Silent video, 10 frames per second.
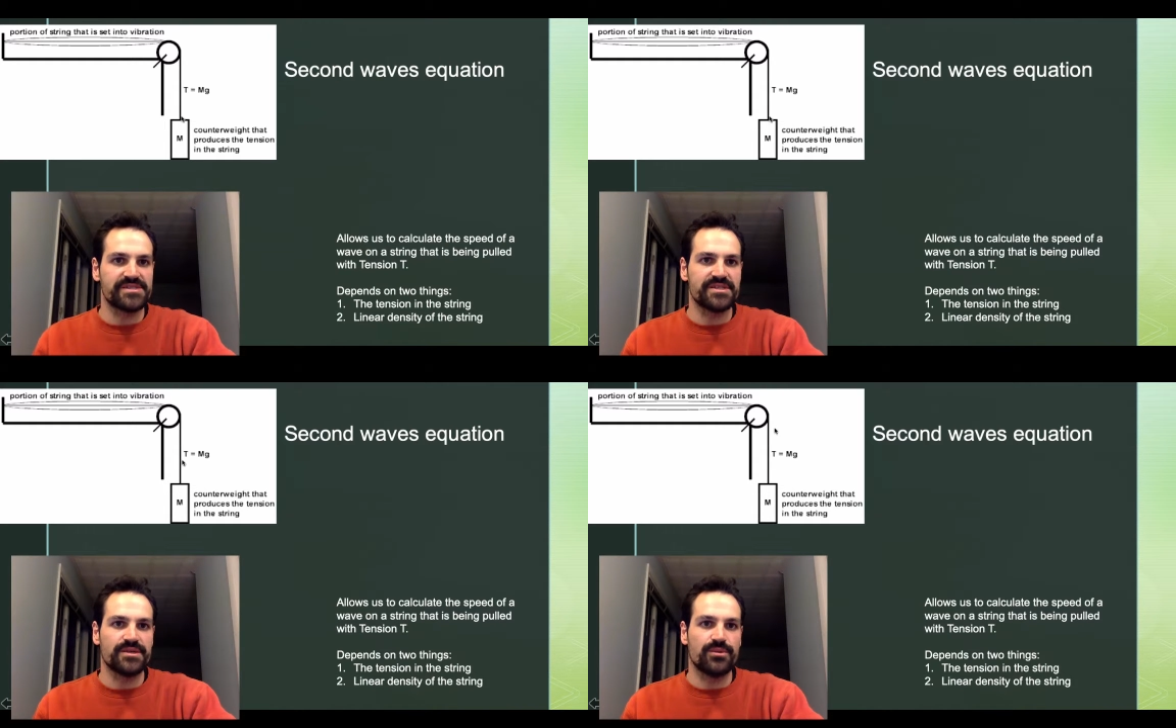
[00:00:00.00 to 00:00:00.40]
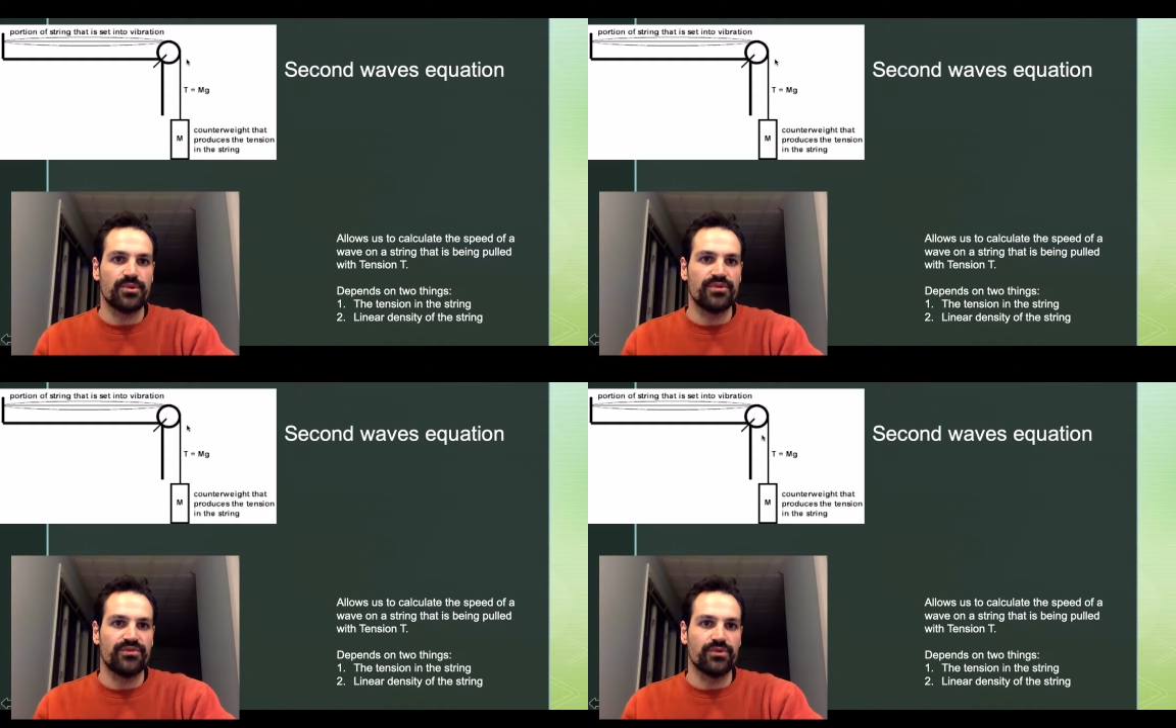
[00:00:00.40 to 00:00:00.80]
to equal
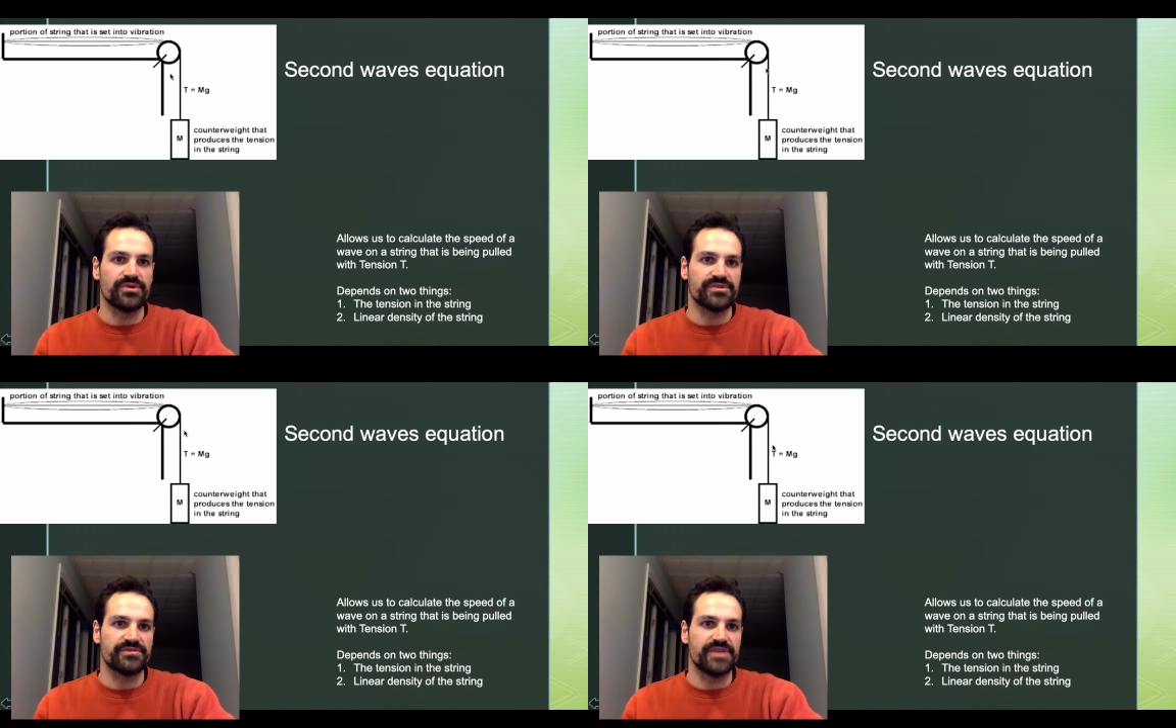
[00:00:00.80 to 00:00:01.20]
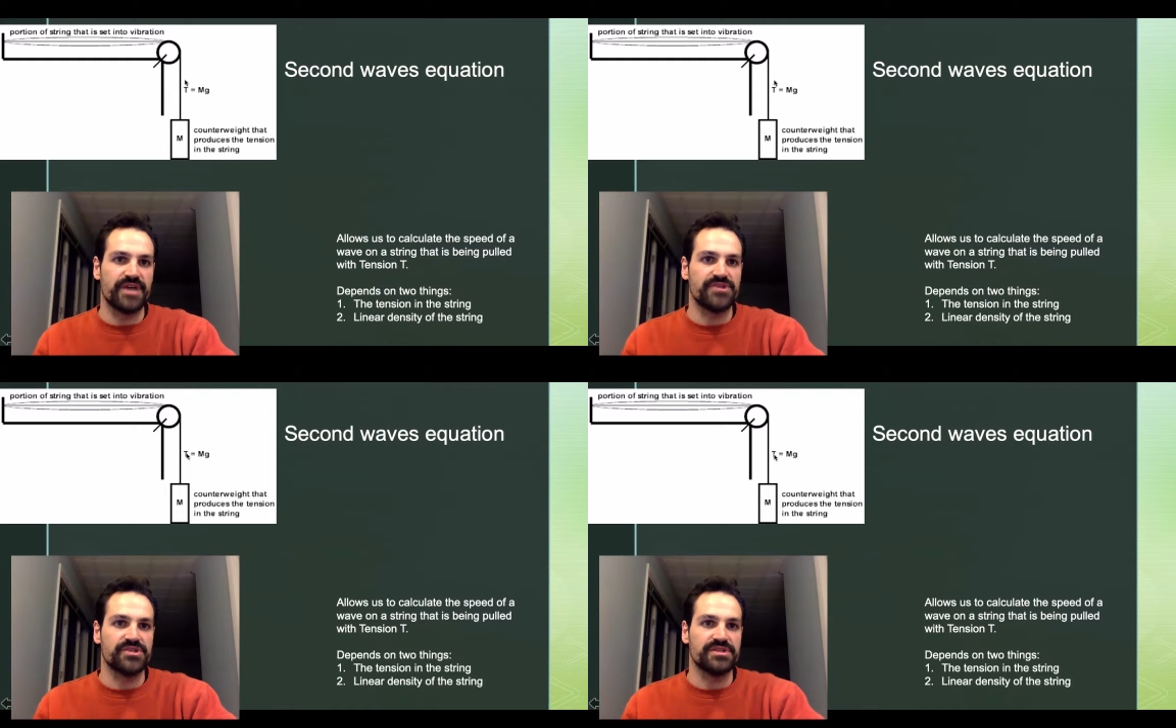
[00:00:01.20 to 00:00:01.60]
the force of
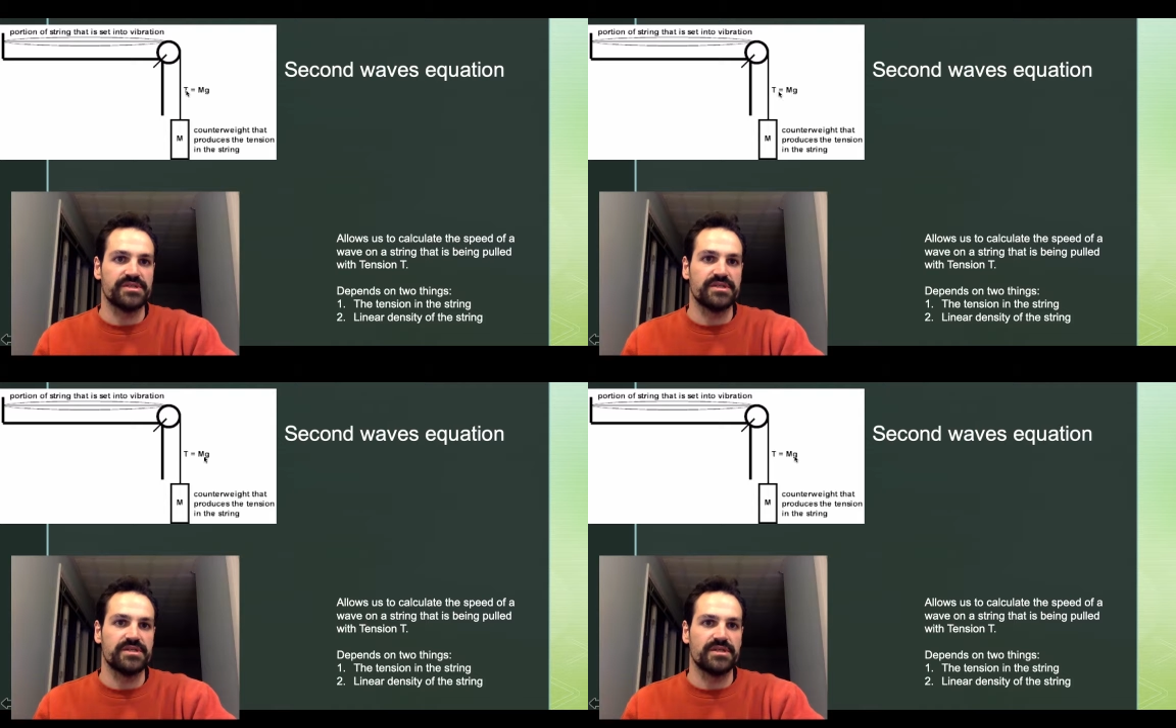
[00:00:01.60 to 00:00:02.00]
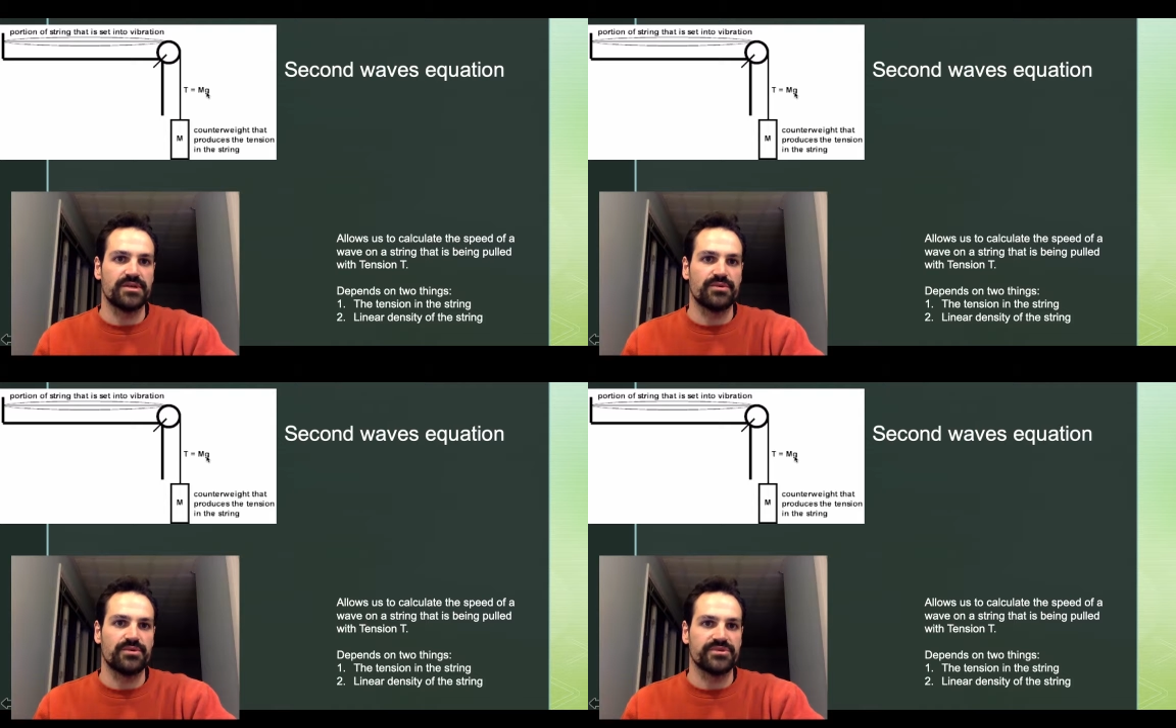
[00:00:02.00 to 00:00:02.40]
tension. T
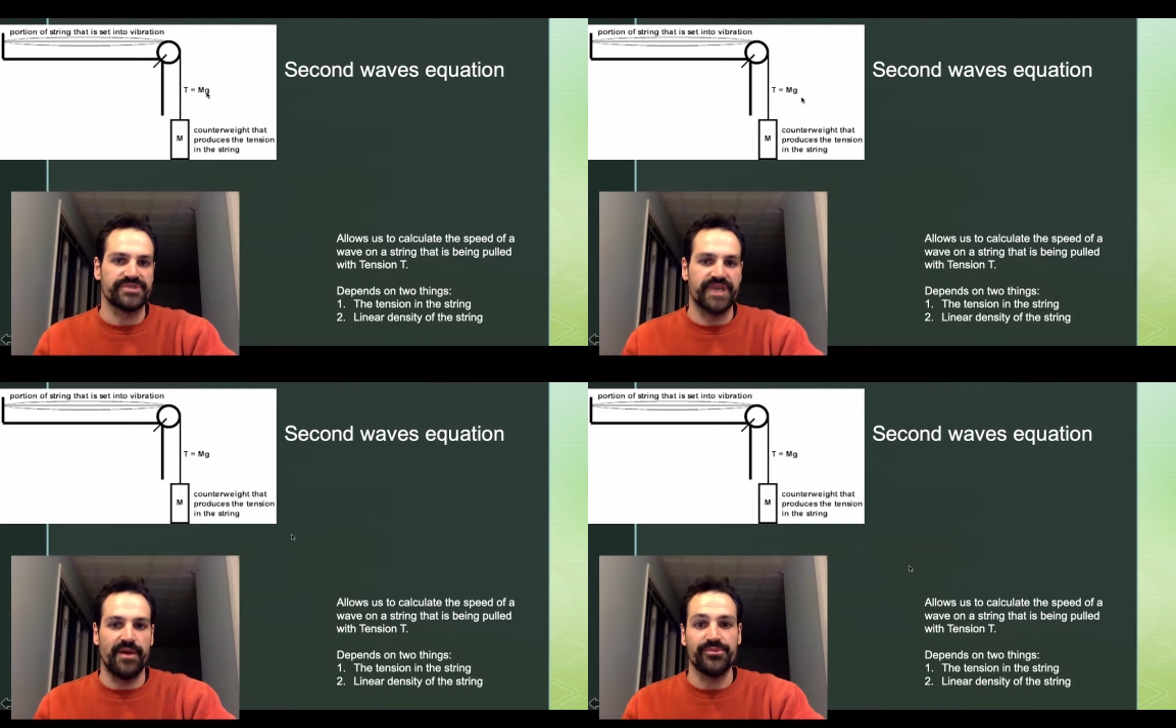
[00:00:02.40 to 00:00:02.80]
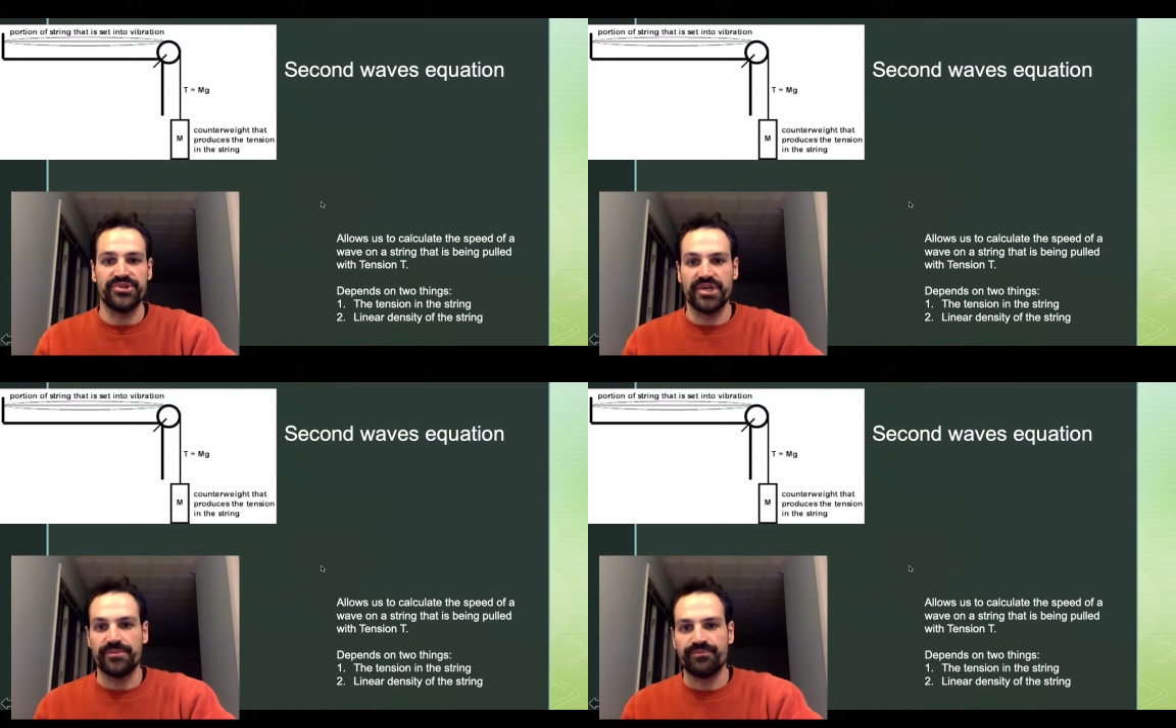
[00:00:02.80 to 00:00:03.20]
equals
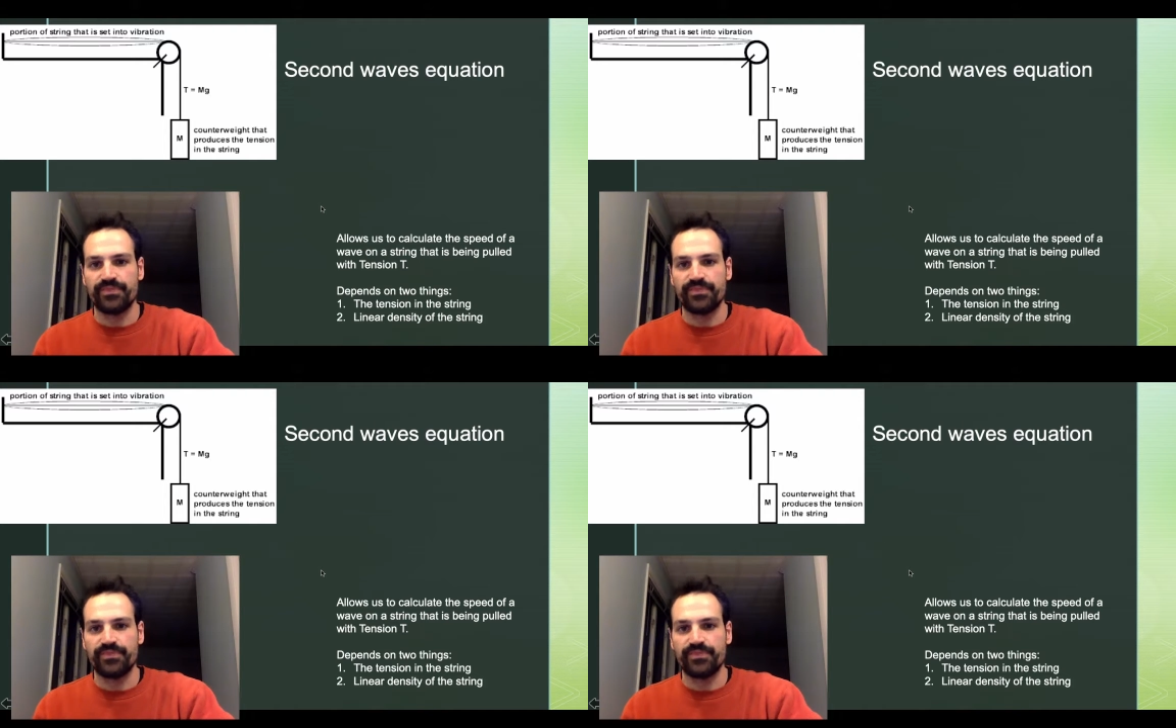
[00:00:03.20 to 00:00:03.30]
mg.